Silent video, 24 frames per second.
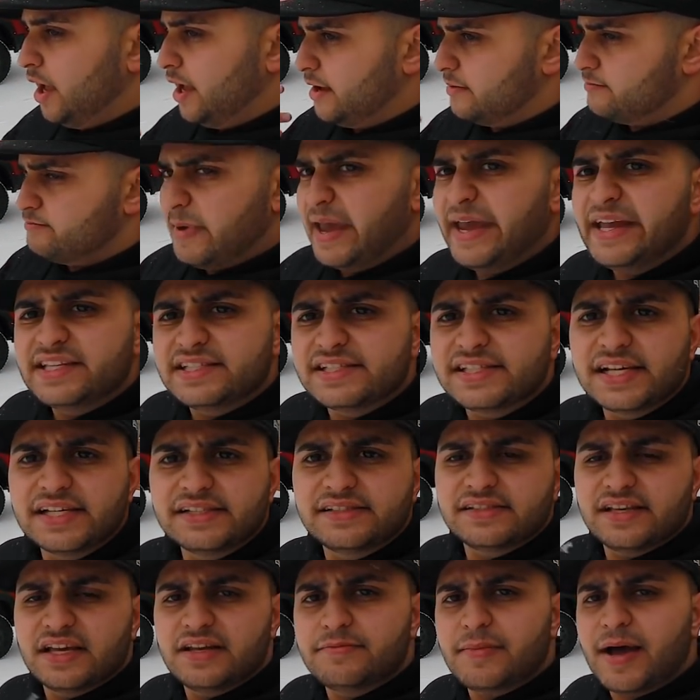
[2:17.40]
It made
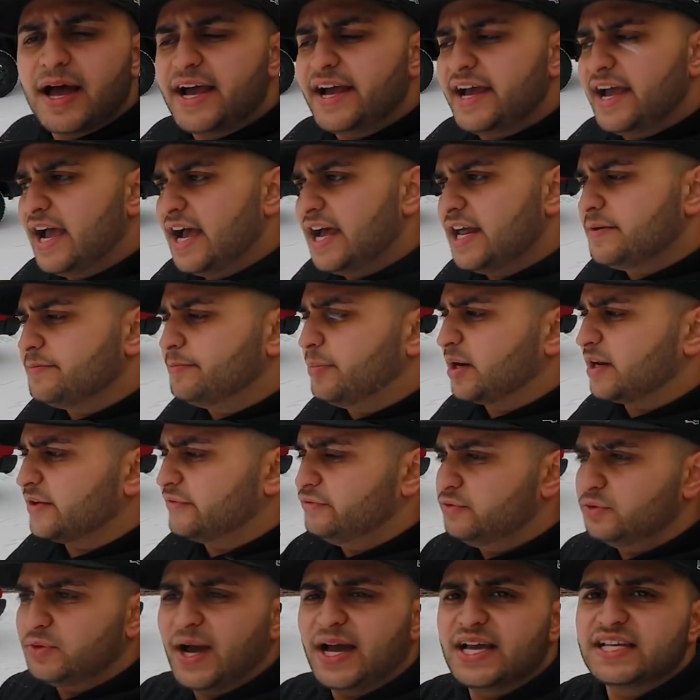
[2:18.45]
sense in my head, but
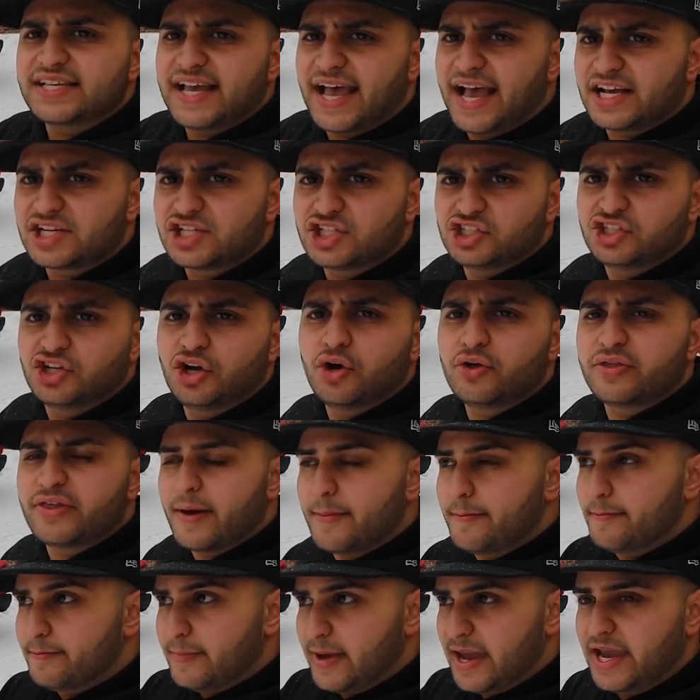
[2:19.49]
if you guys actually know the
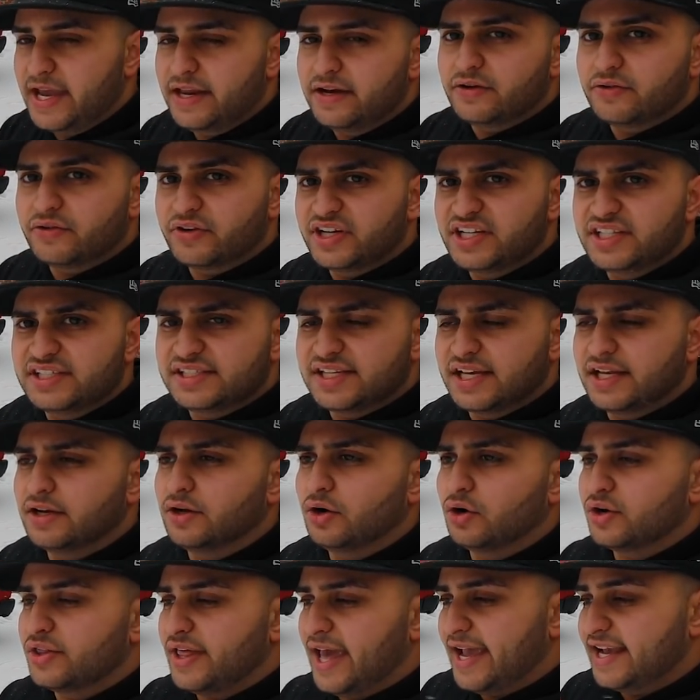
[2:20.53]
main reason
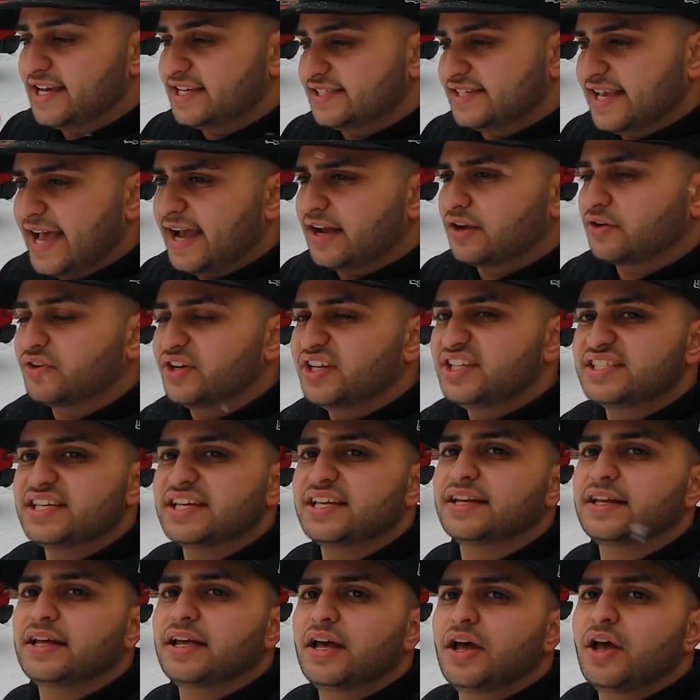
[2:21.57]
or the exact
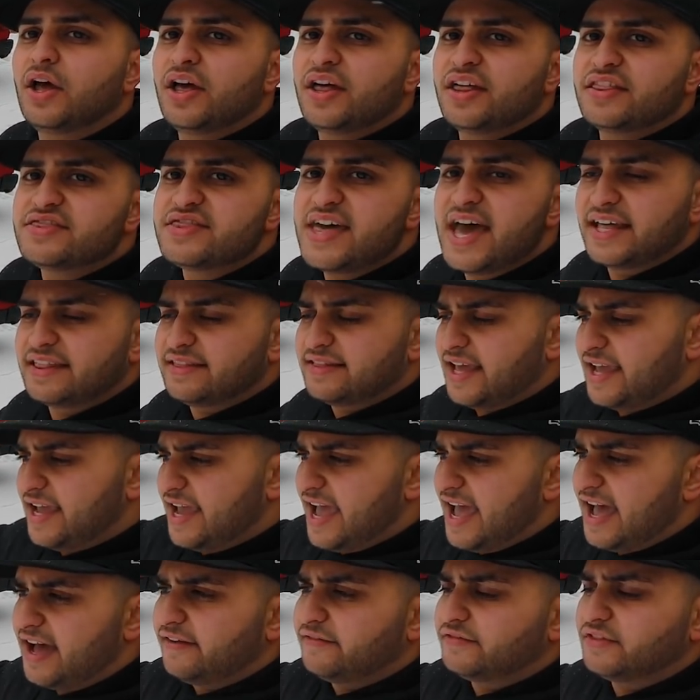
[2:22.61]
reason that they
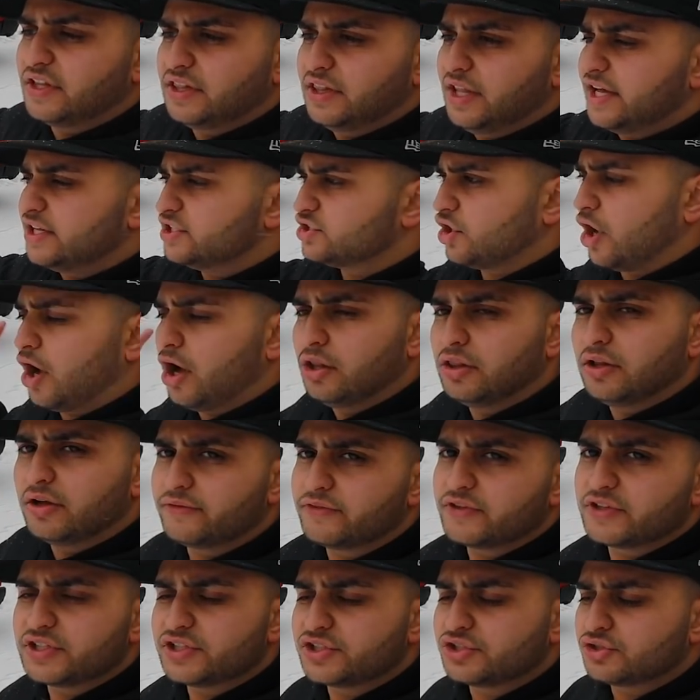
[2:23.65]
have the lights all
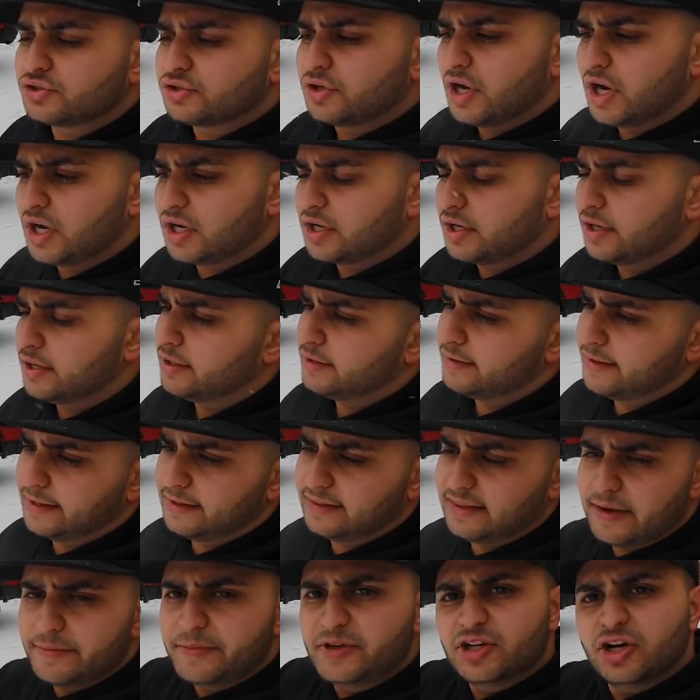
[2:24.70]
over this truck, then
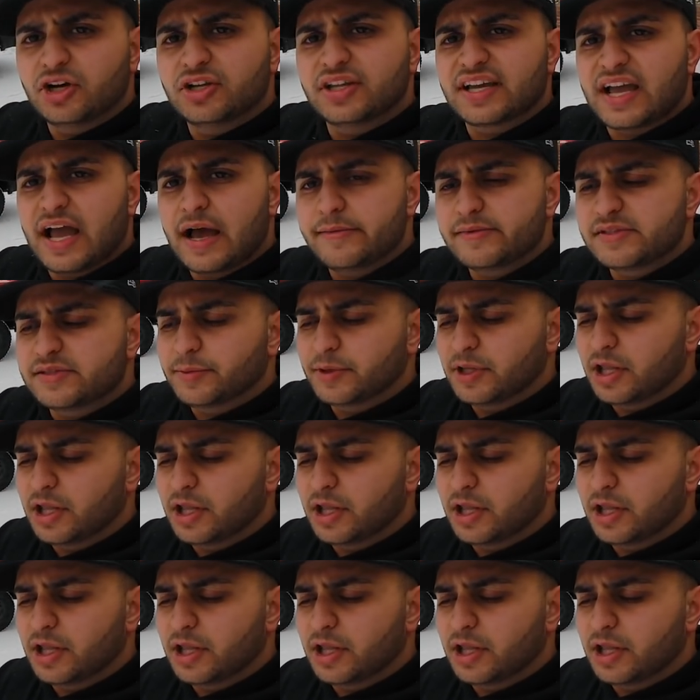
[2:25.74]
let me know in the comments